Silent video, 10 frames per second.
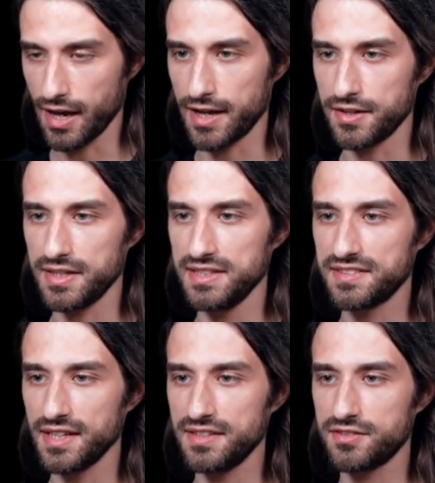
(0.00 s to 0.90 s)
And
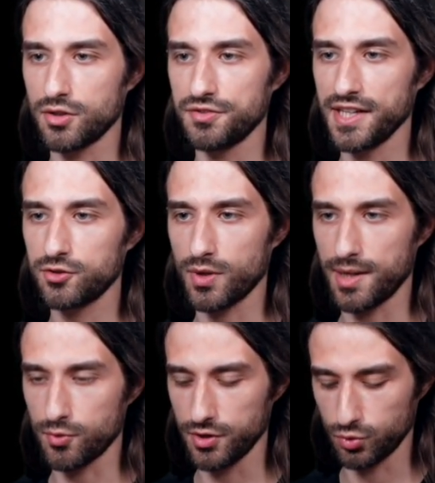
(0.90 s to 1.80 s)
inside this context, well,
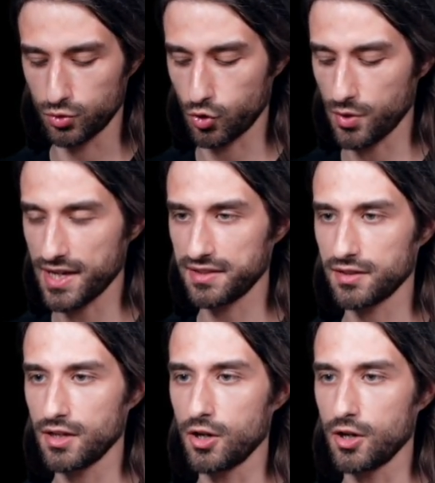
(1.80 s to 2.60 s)
I'm going to create